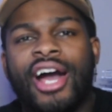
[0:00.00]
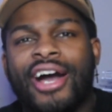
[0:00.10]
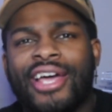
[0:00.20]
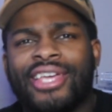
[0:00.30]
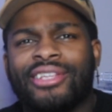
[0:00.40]

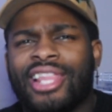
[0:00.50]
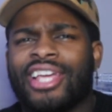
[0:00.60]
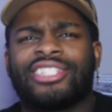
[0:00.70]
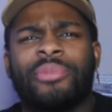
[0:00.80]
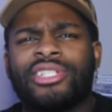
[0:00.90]
And
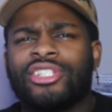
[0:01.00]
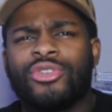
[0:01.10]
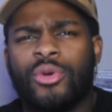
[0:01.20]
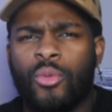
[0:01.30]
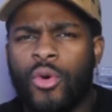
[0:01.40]
like
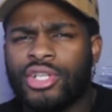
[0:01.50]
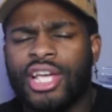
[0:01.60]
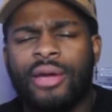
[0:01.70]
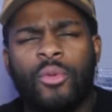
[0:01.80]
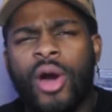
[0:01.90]
especially during
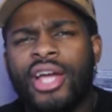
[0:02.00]
wartime.